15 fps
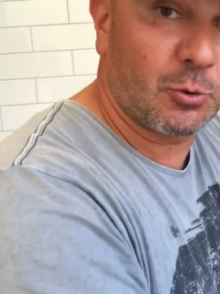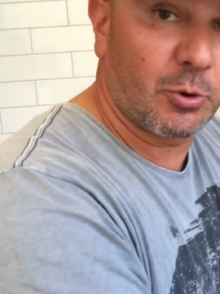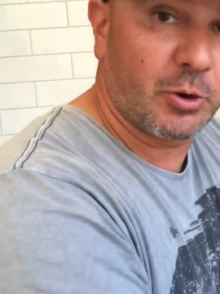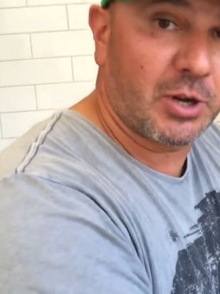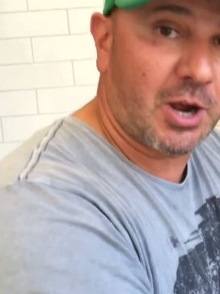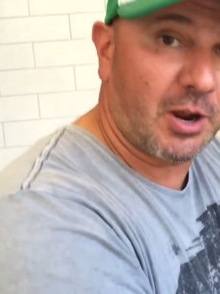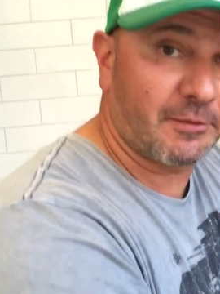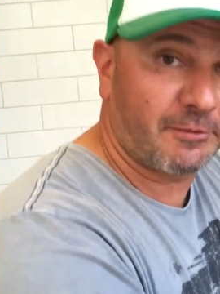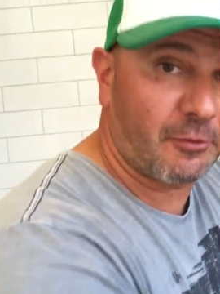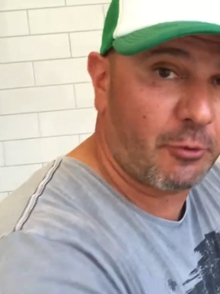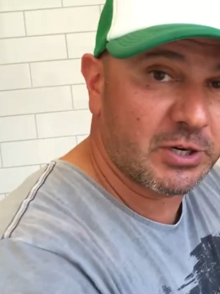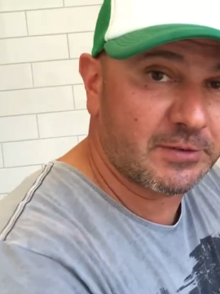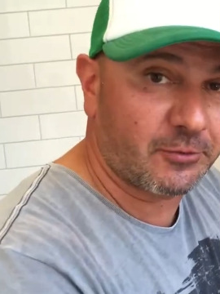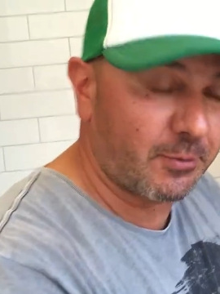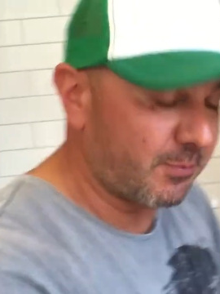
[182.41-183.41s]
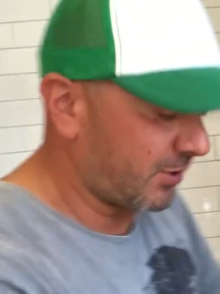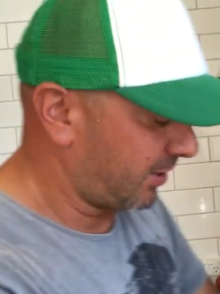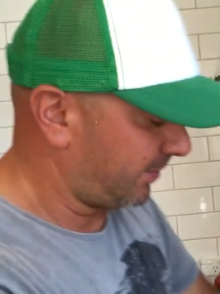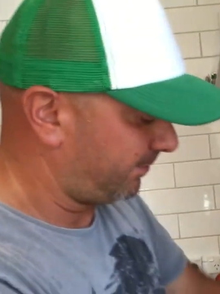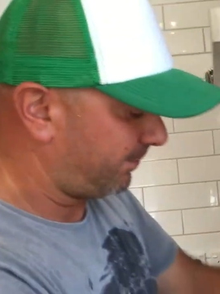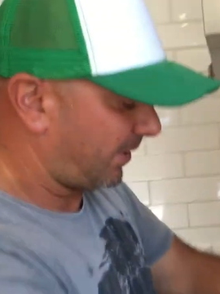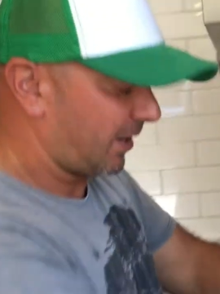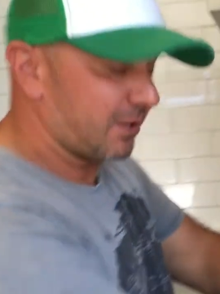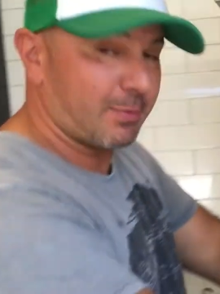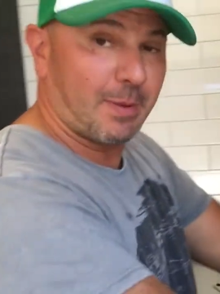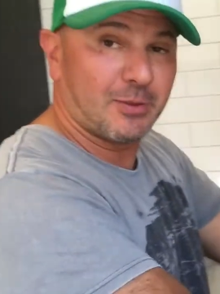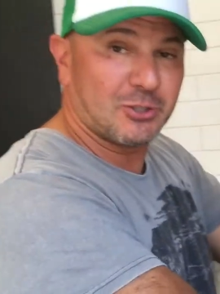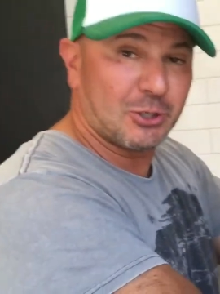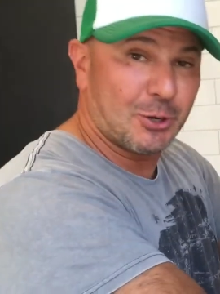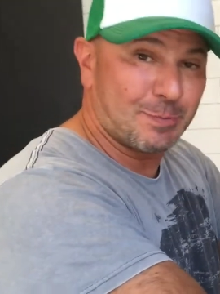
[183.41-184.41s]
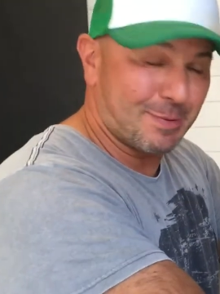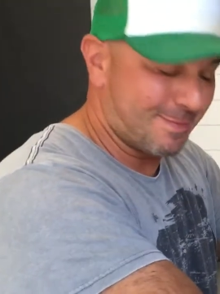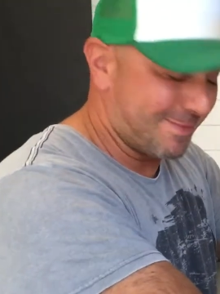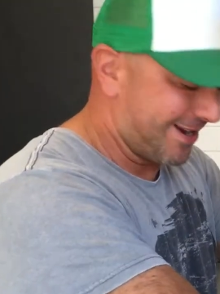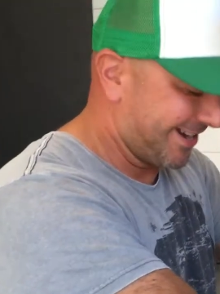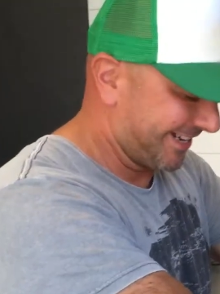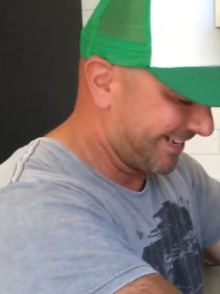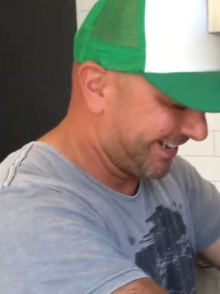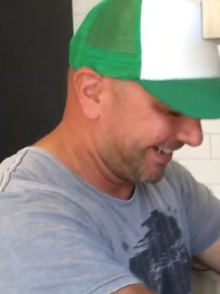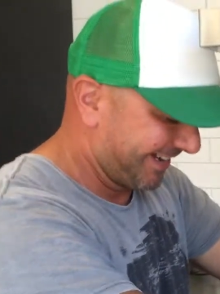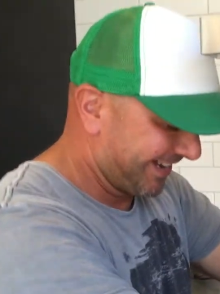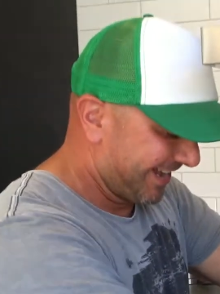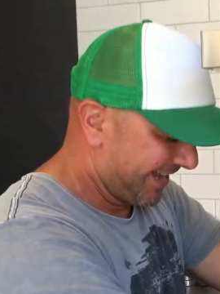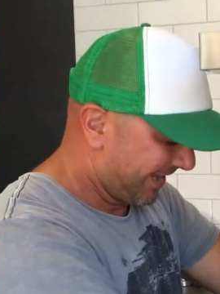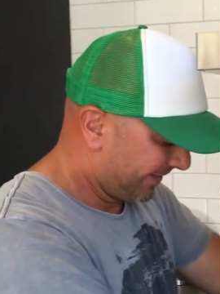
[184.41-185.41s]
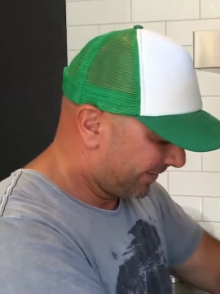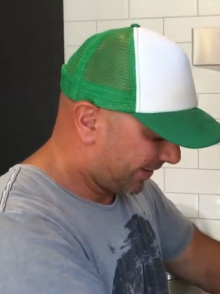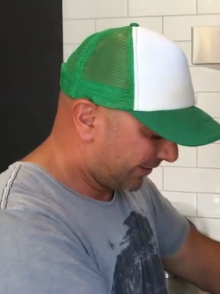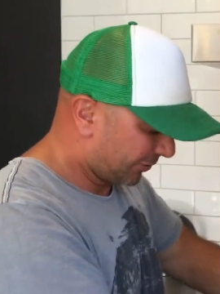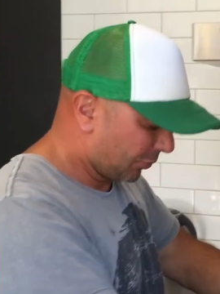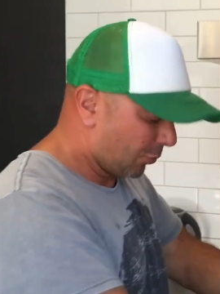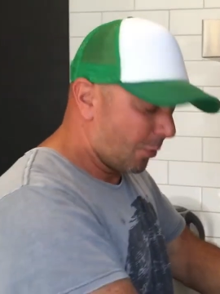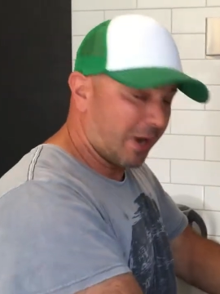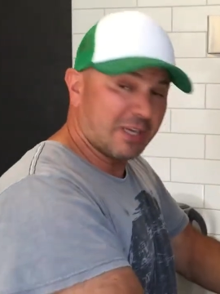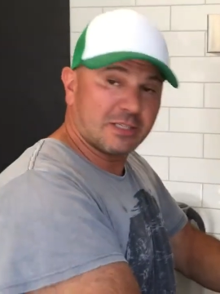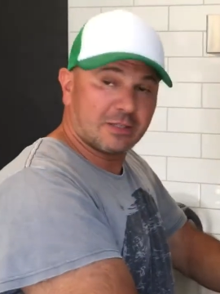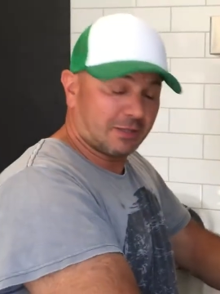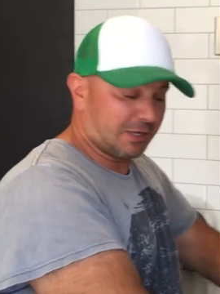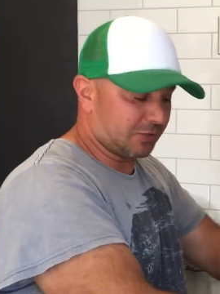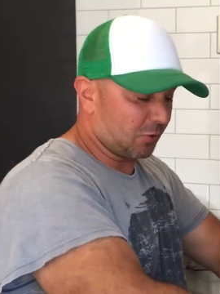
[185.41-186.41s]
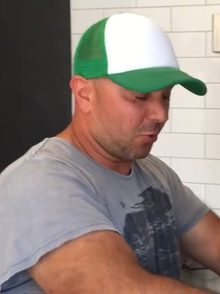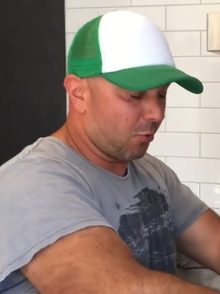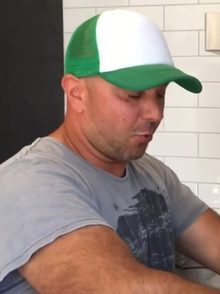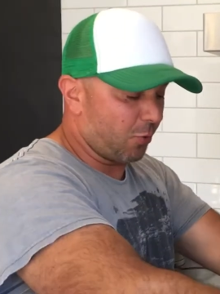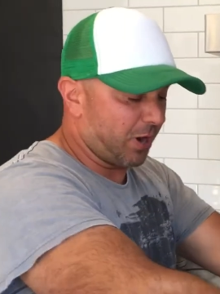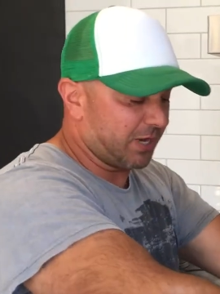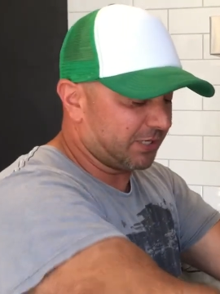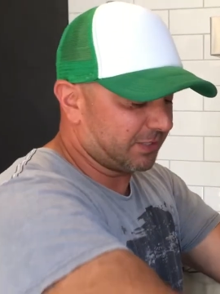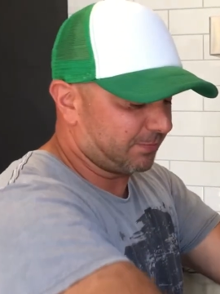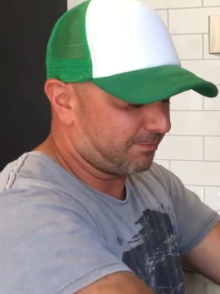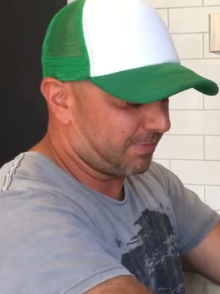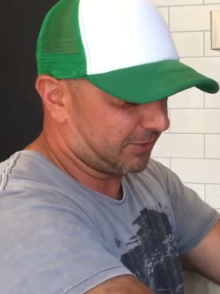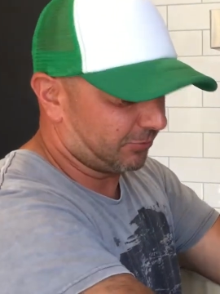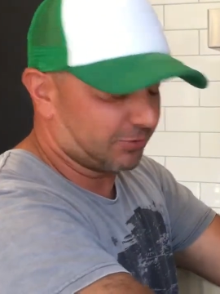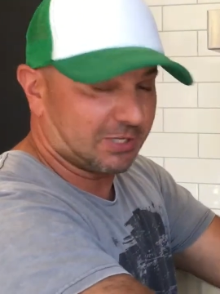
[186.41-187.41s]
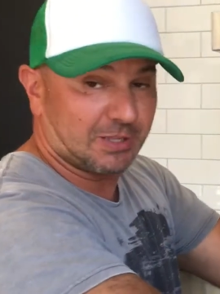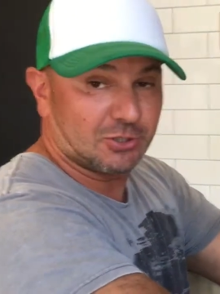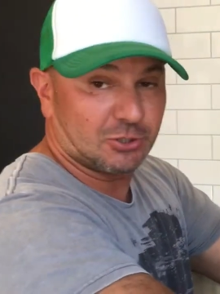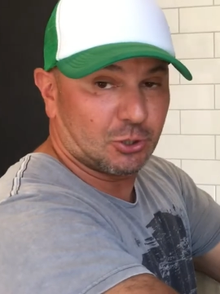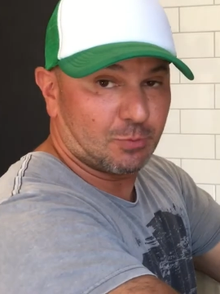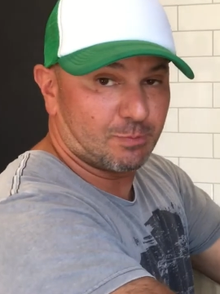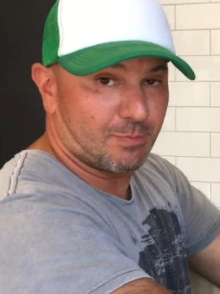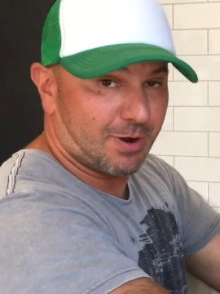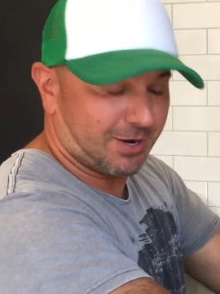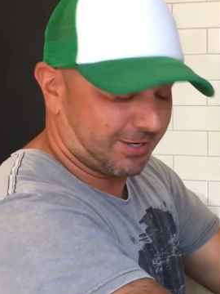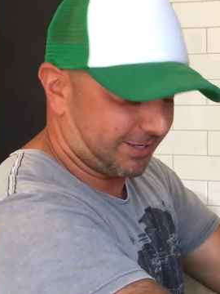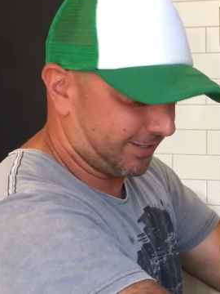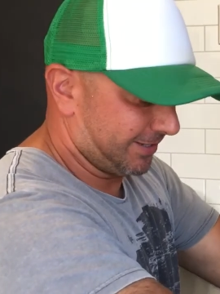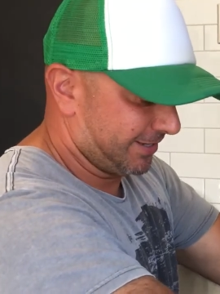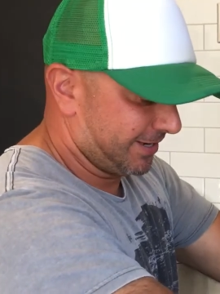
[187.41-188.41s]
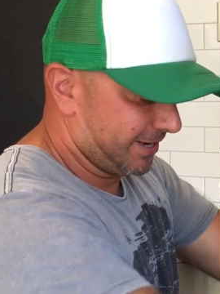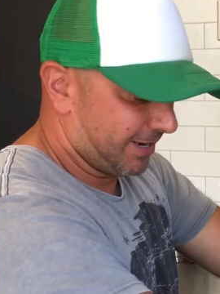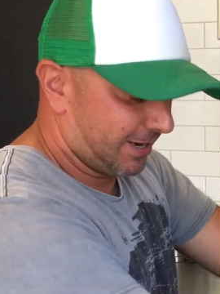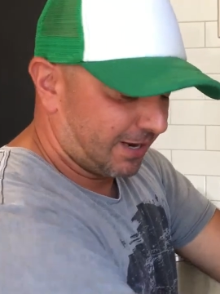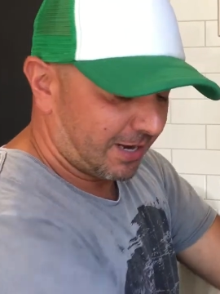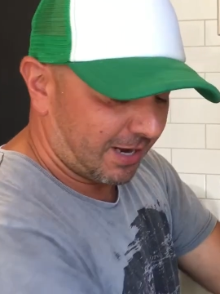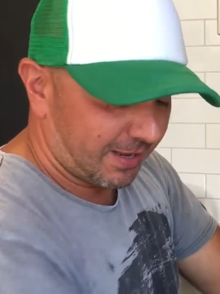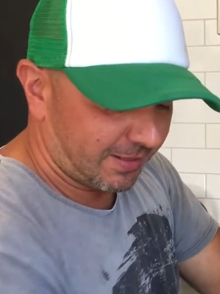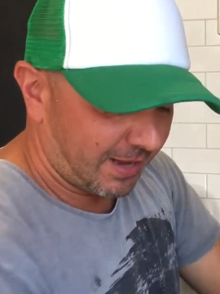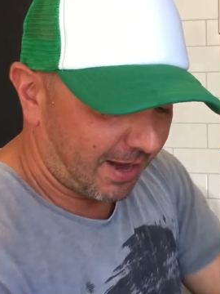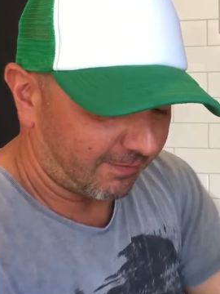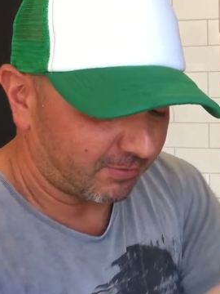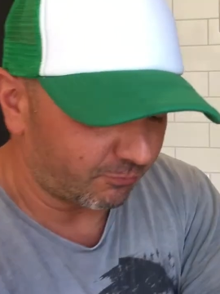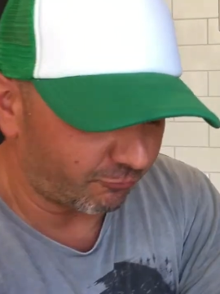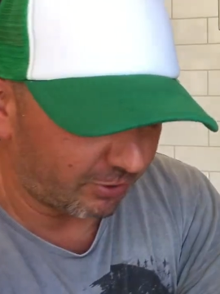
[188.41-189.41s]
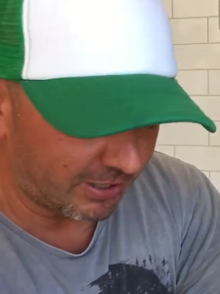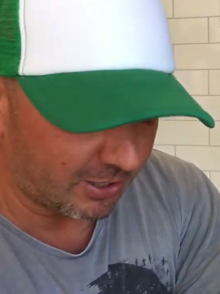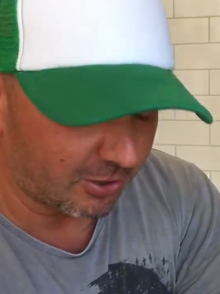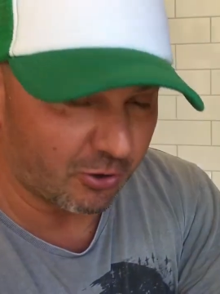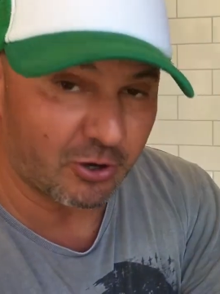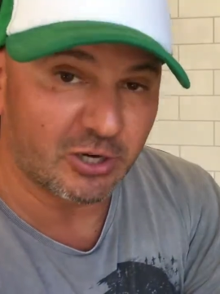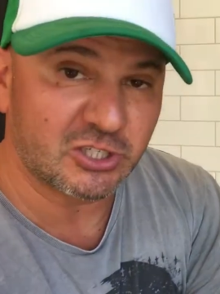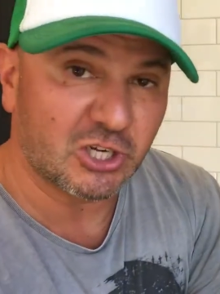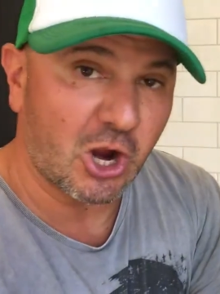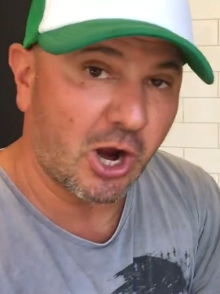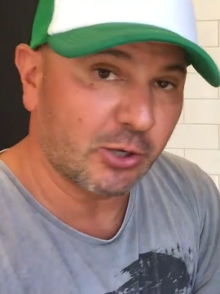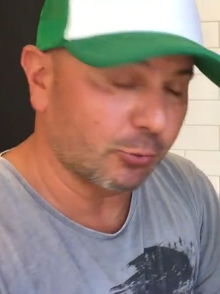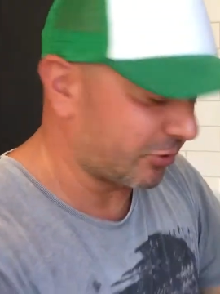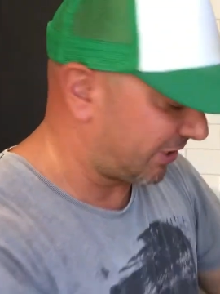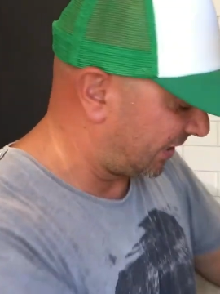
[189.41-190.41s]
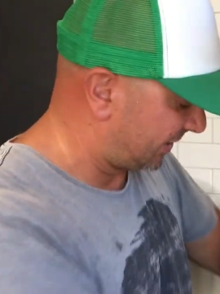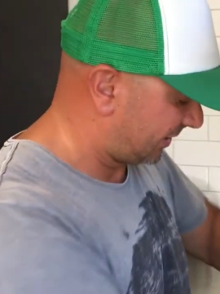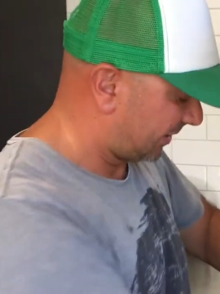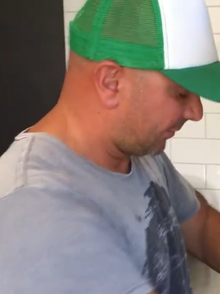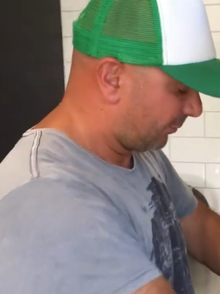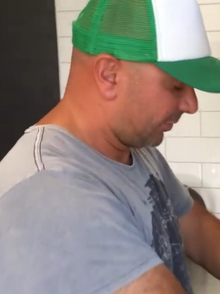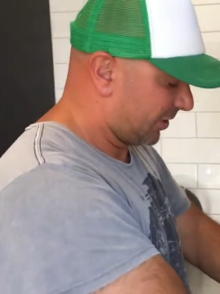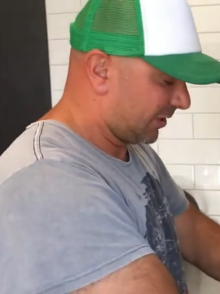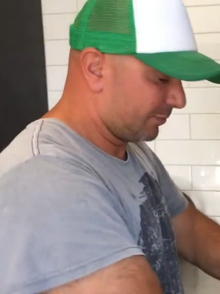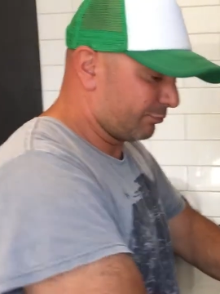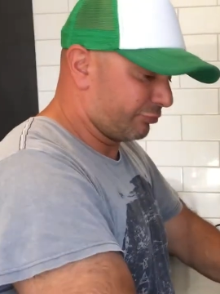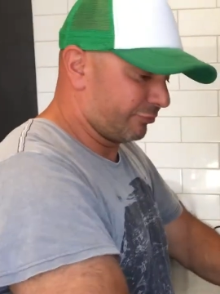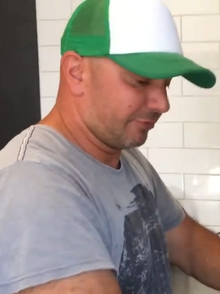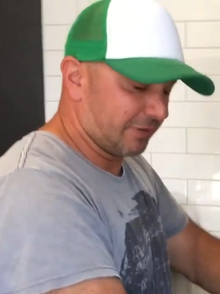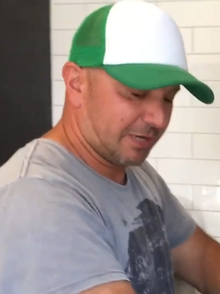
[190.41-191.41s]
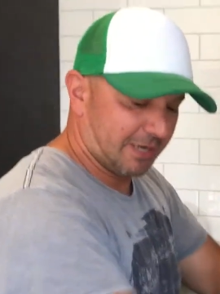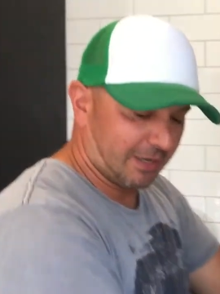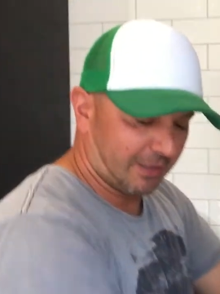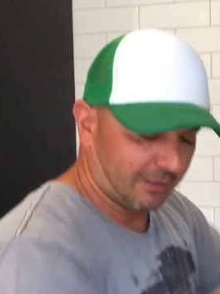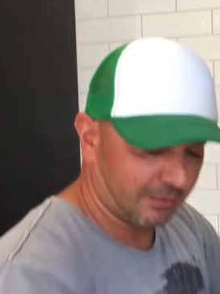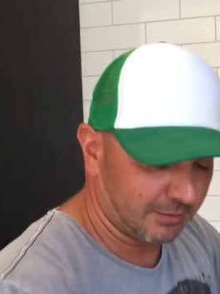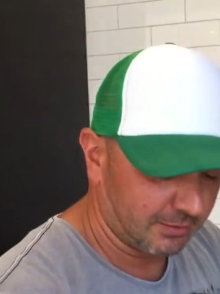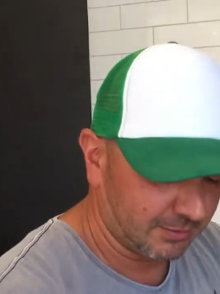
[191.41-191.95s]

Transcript: or you can't forage for them, you can buy them at the supermarket. There's always there's always mussels at the supermarket, and they have them running on a tidal system, which is brilliant.